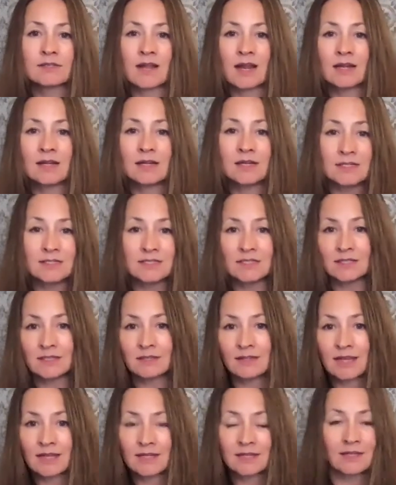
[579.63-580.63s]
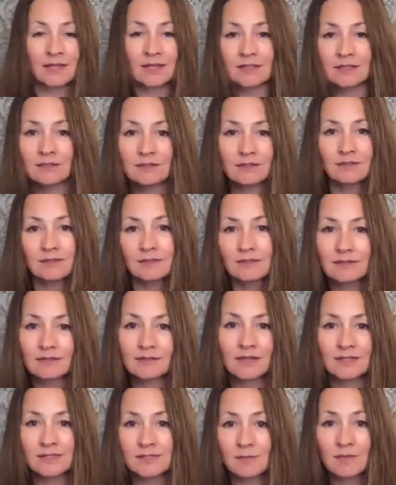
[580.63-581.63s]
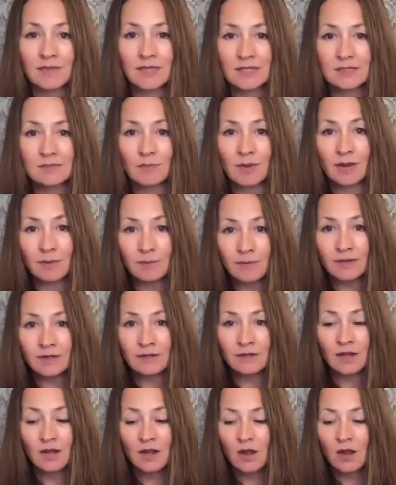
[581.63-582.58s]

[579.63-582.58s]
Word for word: I need to like get get some things popping?